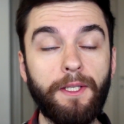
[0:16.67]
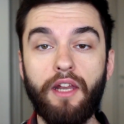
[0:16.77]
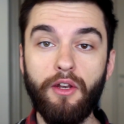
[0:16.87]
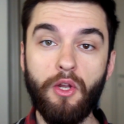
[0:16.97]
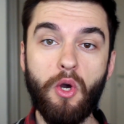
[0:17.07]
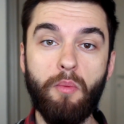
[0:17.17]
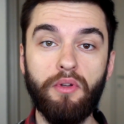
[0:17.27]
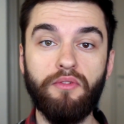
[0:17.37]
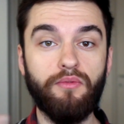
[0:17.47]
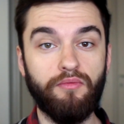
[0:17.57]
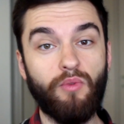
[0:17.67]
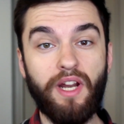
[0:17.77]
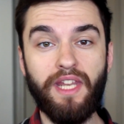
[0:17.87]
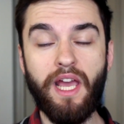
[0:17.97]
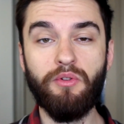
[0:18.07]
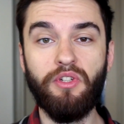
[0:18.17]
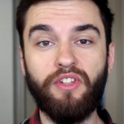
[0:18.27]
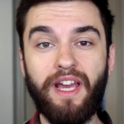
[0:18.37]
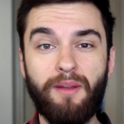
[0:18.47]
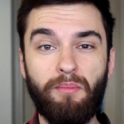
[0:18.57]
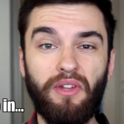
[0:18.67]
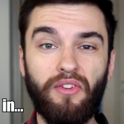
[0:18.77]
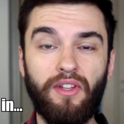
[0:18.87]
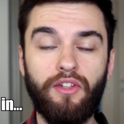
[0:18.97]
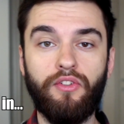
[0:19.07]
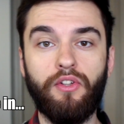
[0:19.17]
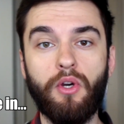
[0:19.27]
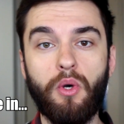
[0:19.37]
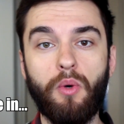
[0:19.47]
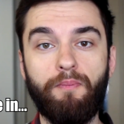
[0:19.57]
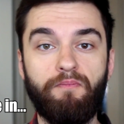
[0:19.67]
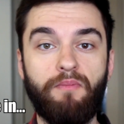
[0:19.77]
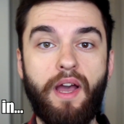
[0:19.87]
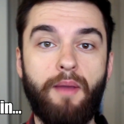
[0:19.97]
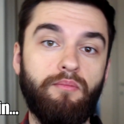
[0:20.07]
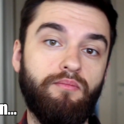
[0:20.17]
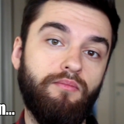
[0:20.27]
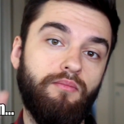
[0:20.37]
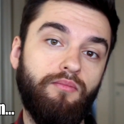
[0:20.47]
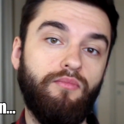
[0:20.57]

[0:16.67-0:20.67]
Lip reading: I don't know, but right now she's kind of busy, so I'm